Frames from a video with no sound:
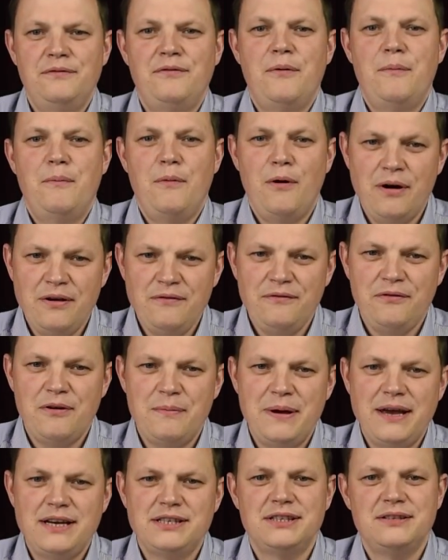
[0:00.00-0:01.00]
For more
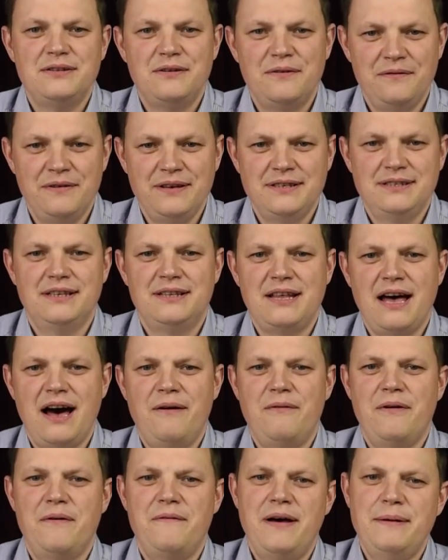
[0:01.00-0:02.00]
information, visit
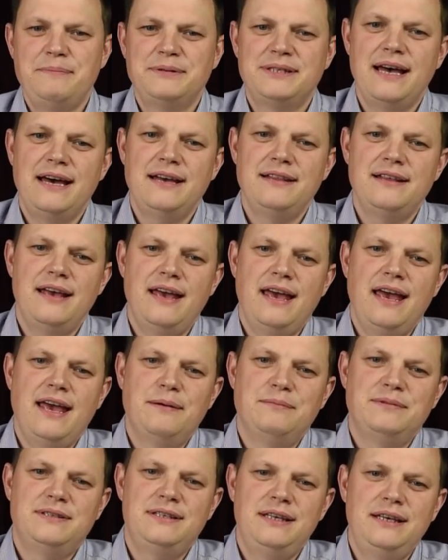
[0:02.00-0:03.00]
our website
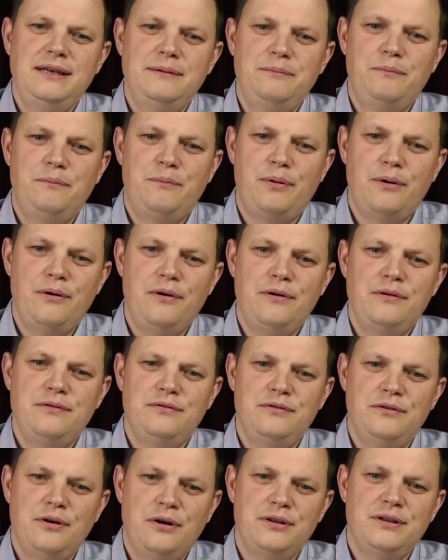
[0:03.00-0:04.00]

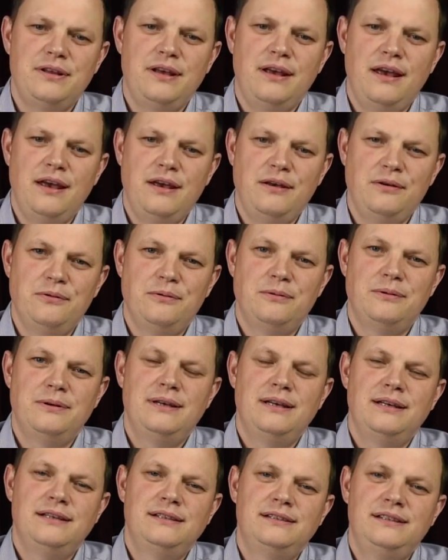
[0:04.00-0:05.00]
amcpro.eu.
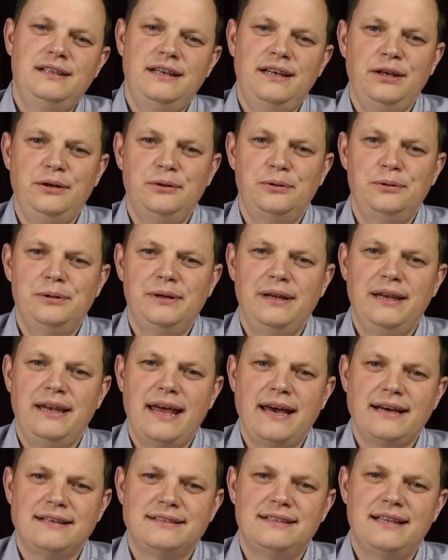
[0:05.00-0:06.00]
See you
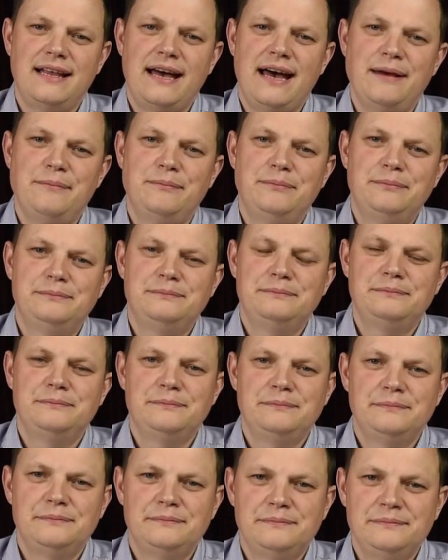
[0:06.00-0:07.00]
next time.